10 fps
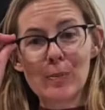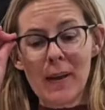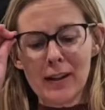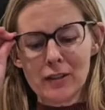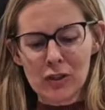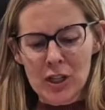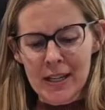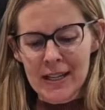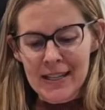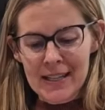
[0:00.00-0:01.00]
batch of
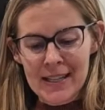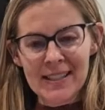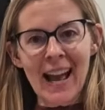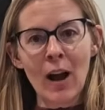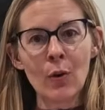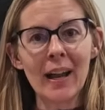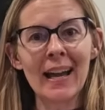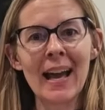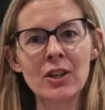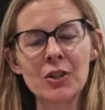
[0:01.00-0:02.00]
chicken is out.
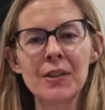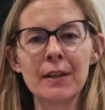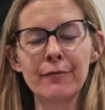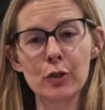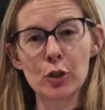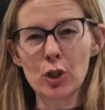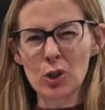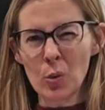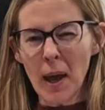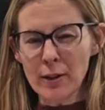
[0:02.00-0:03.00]
I actually did it for
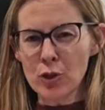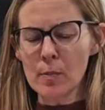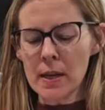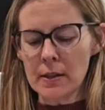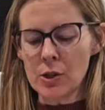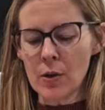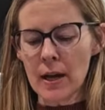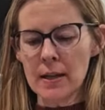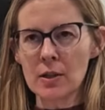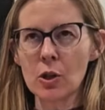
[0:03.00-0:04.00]
2 extra minutes, you
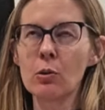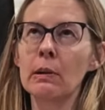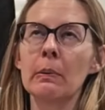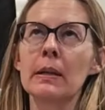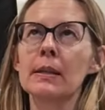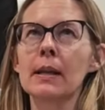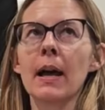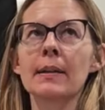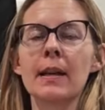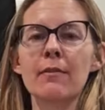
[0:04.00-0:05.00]
guys. So it was
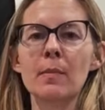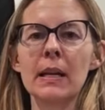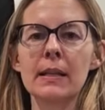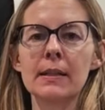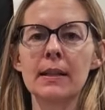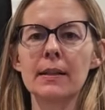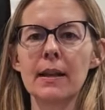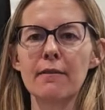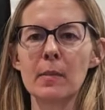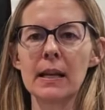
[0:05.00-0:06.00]
7 minutes,
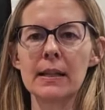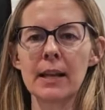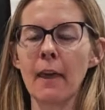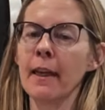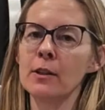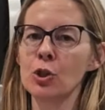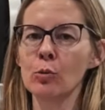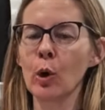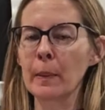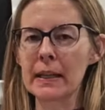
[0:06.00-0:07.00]
and then
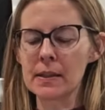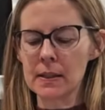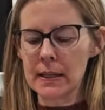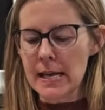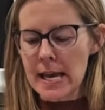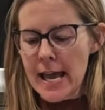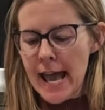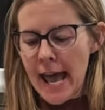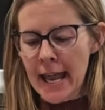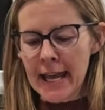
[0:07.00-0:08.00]
2 more minutes.
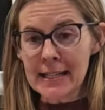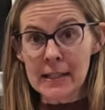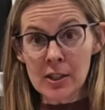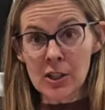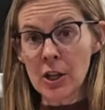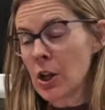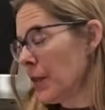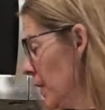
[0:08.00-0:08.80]
And I did salt